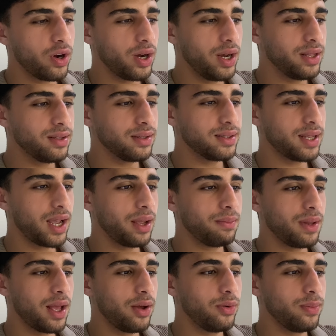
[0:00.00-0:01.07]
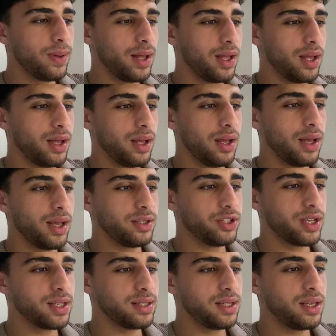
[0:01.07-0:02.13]
a little time now, but as you
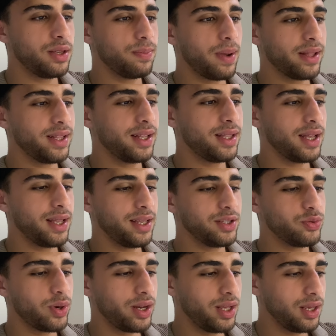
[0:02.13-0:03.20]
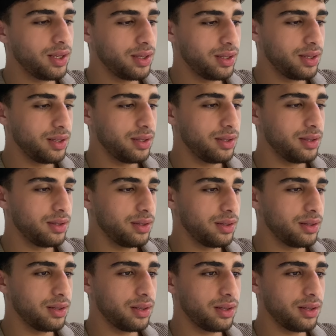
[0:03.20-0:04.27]
can see, my data is ready.
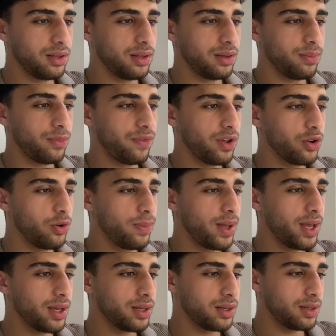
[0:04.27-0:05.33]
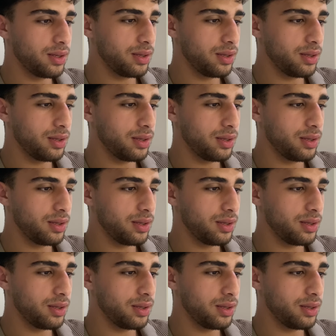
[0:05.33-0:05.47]
If I go back,